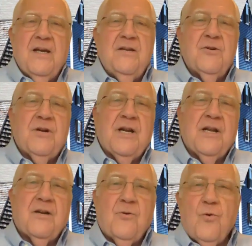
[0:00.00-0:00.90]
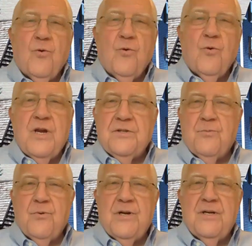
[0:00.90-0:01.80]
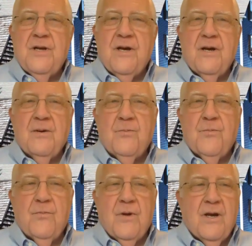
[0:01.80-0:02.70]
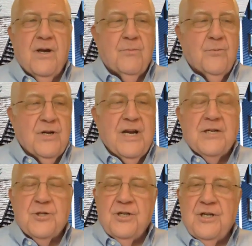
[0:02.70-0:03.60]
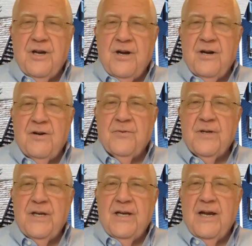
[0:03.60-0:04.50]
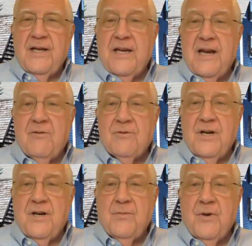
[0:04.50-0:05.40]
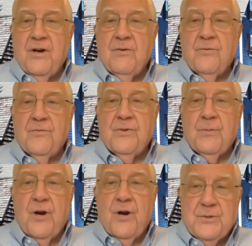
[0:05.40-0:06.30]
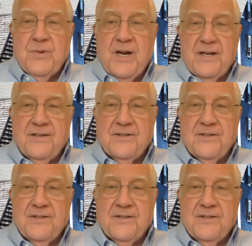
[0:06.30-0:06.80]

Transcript: you can increase the pre, uh, uh, prediction of and the outcome of the prospect.